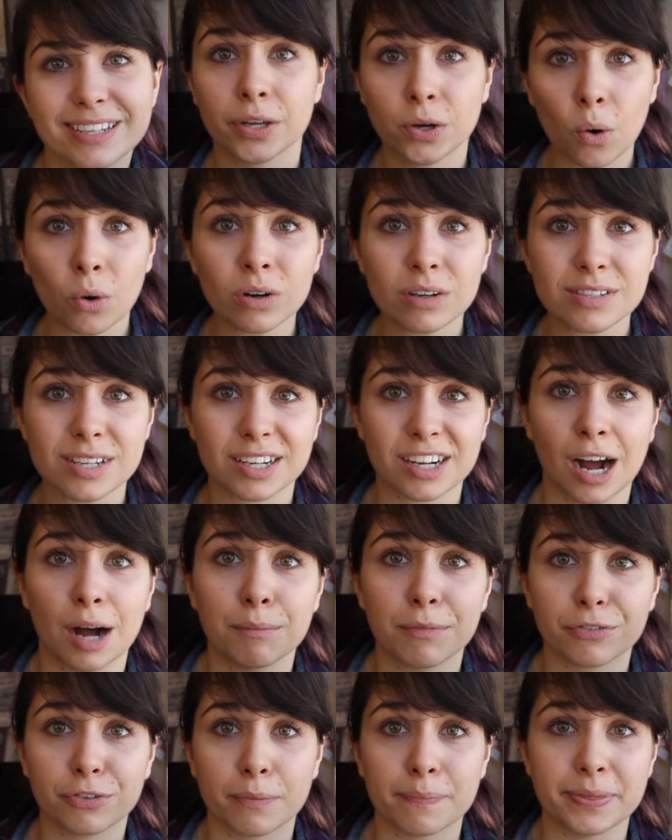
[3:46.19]
The corals come
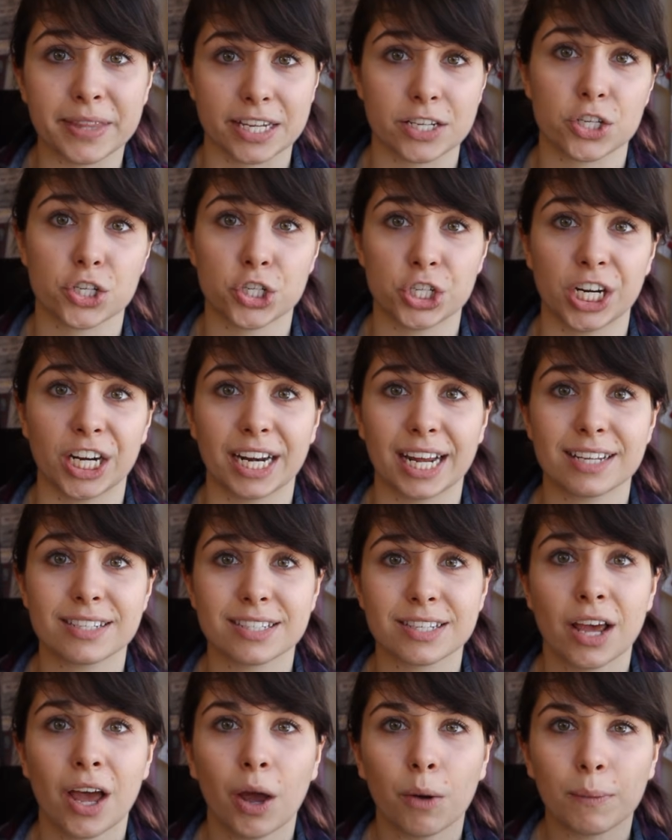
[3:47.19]
from this
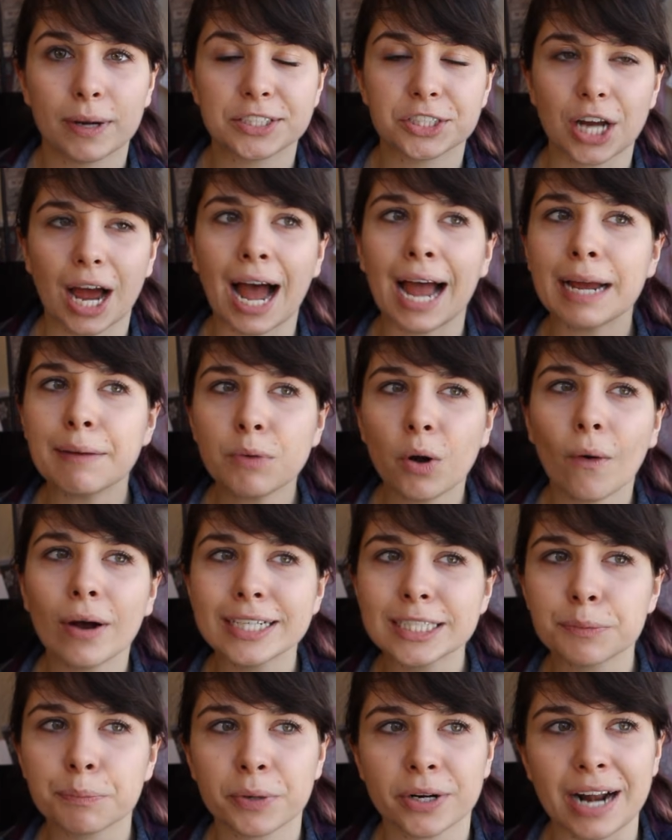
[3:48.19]
genus, which I'm going
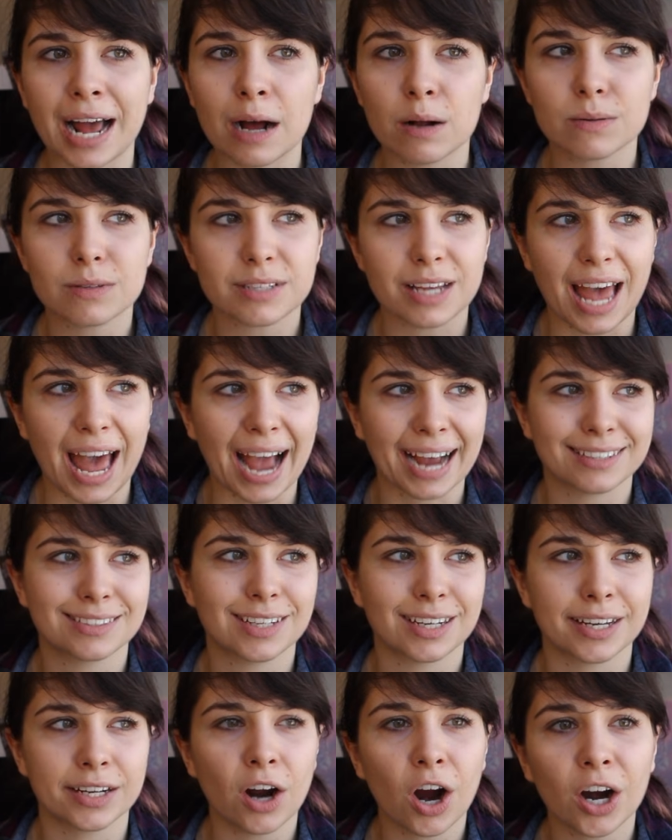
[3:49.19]
to pronounce
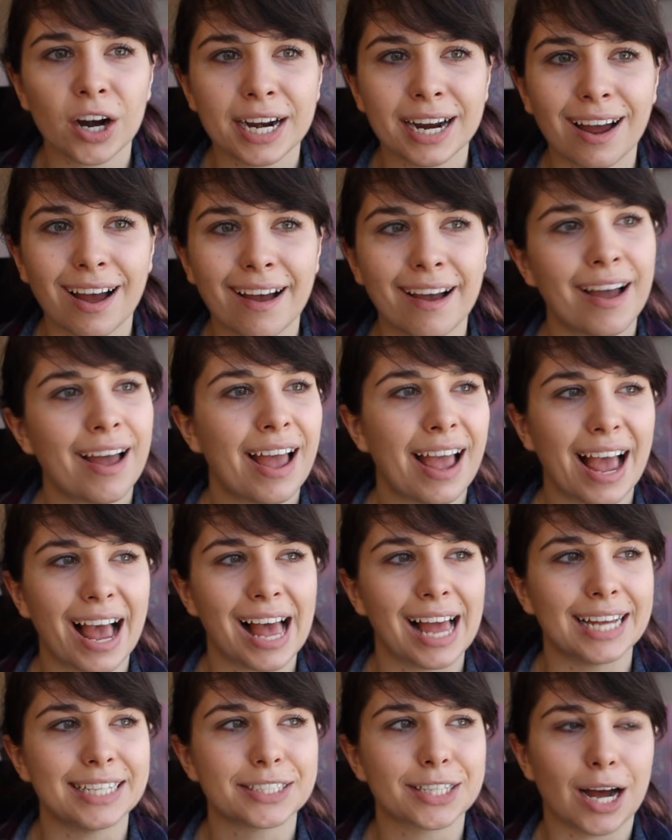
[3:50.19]
Hexagonaria,
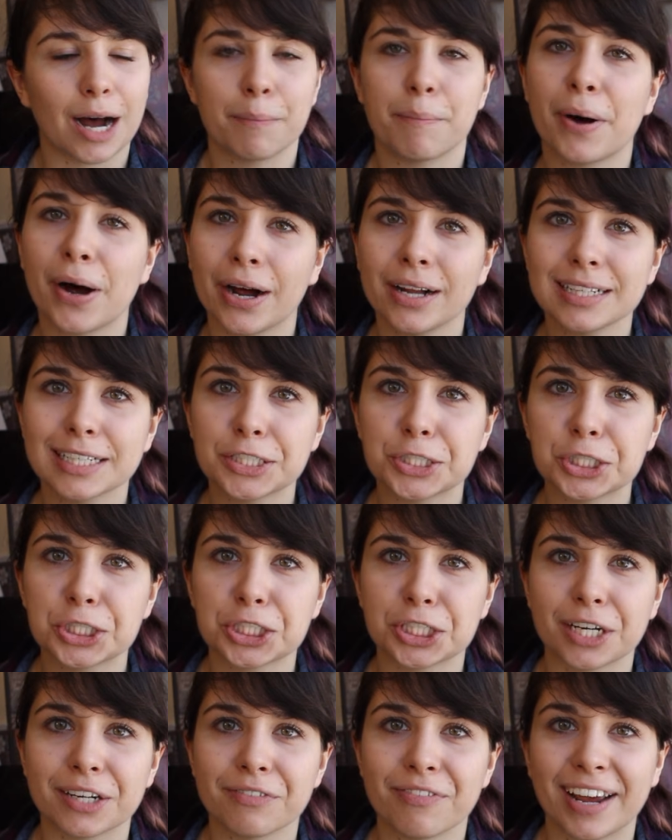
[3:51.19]
and
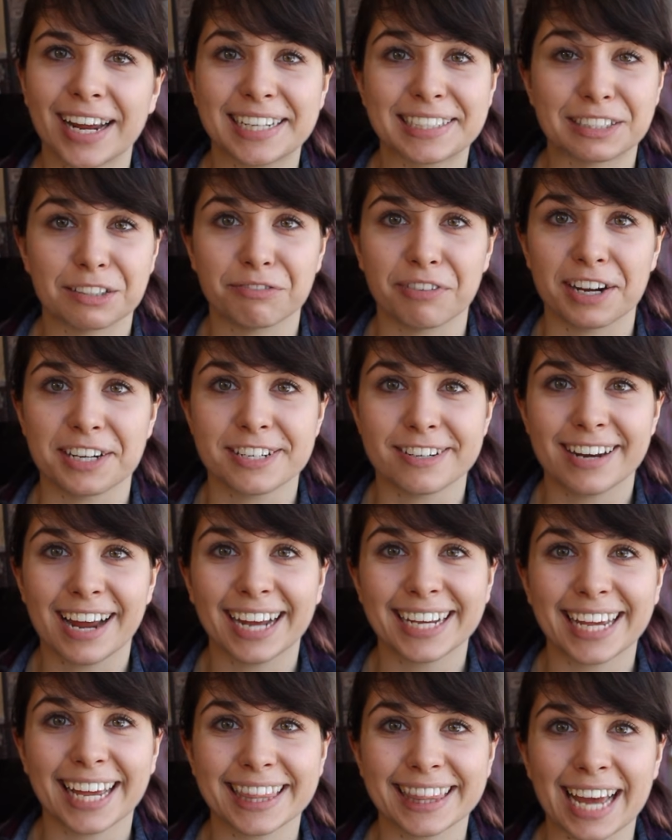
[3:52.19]
apologies in advance if I did
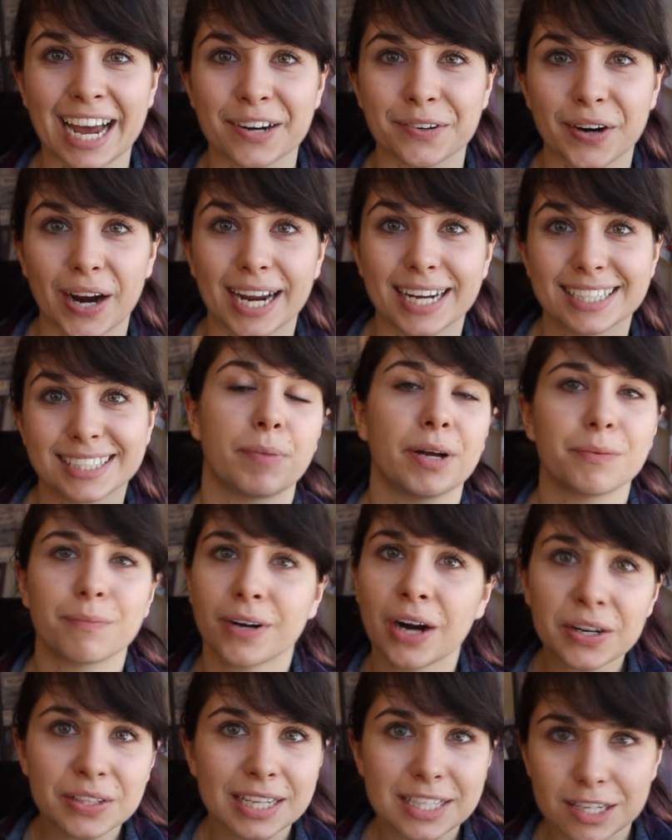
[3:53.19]
not get that right. But
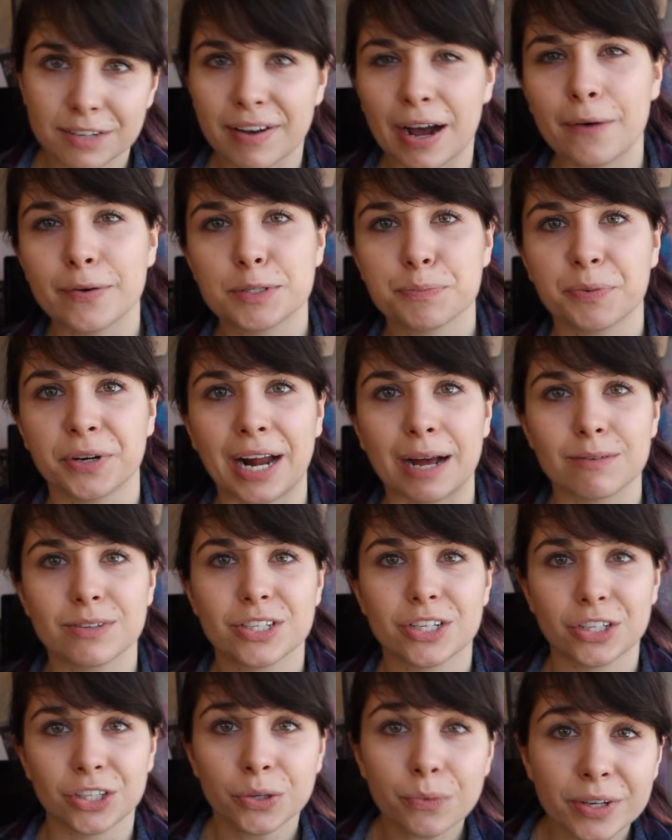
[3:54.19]
regardless of how it's
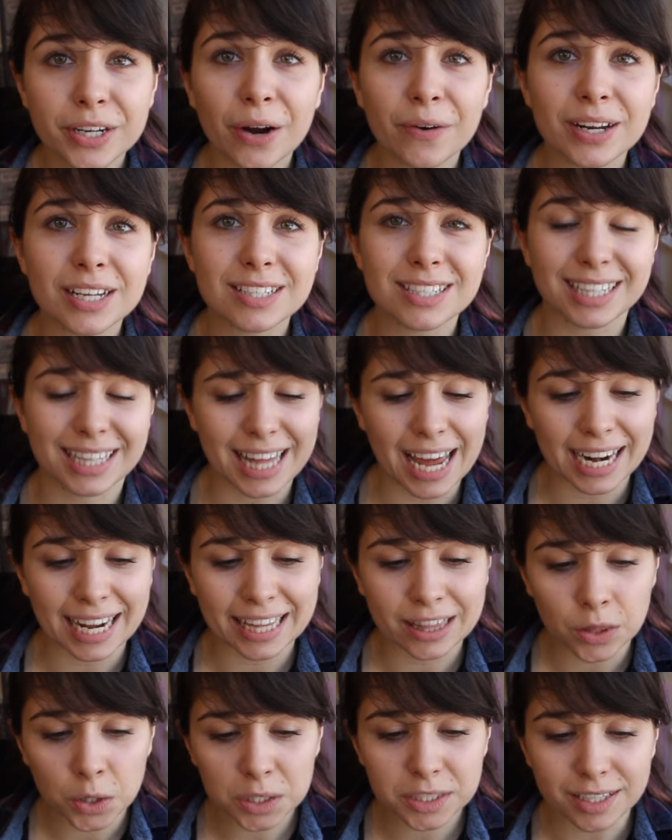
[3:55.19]
pronounced, you will notice that
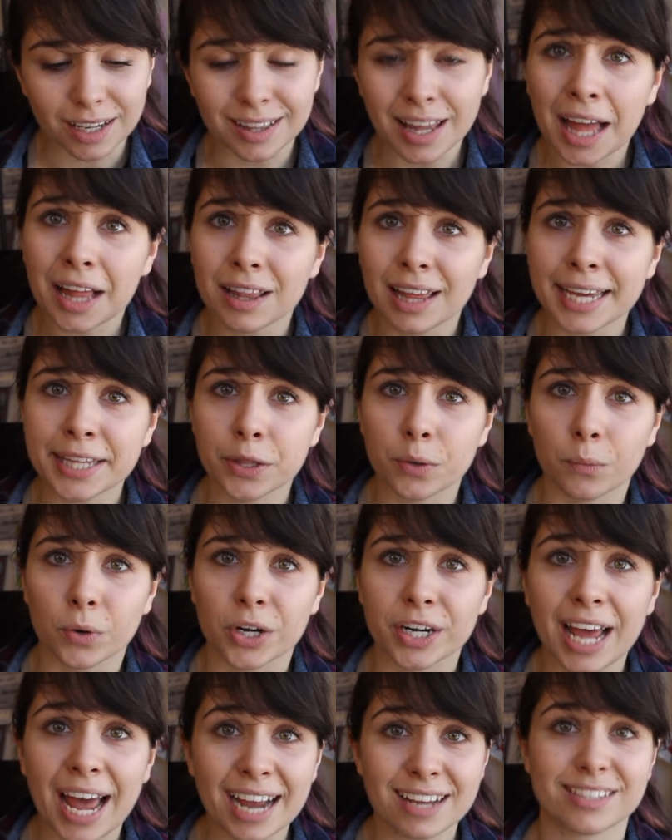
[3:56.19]
it looks a lot like the
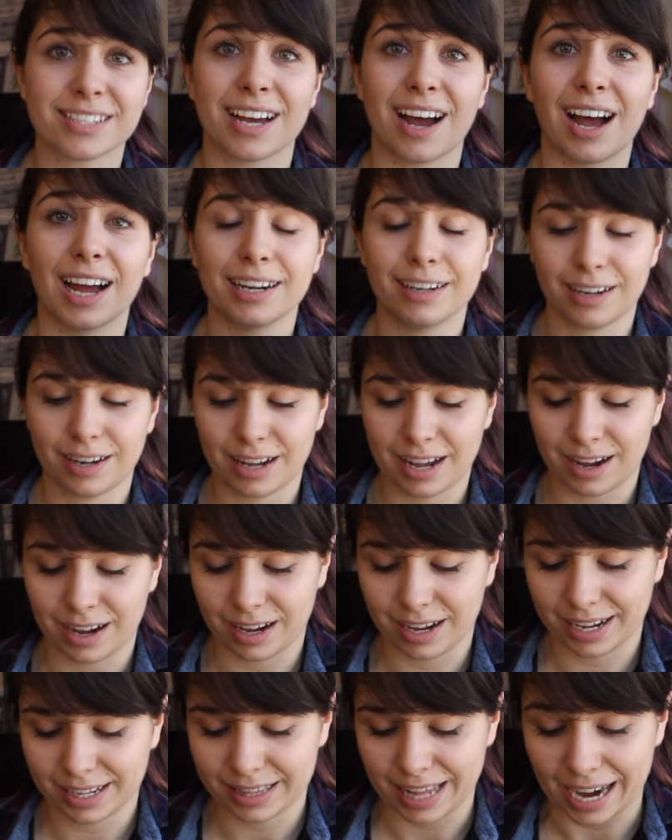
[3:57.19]
word hexagon,
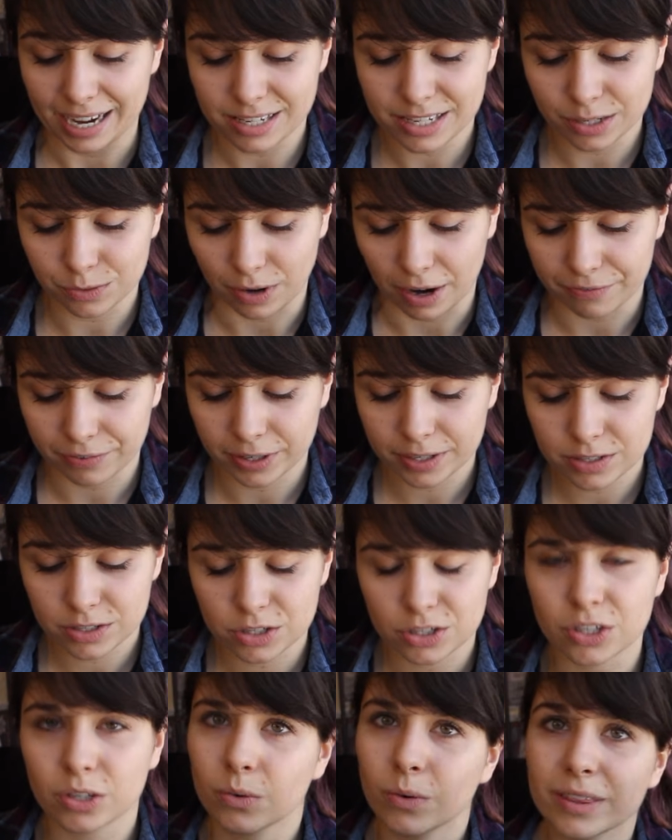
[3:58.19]
uh, and that is in reference
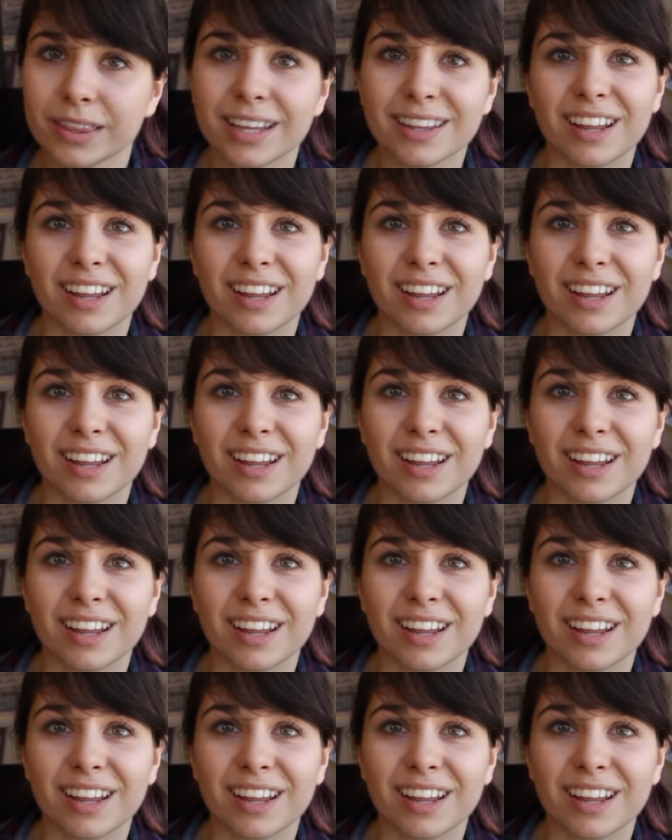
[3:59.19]
to the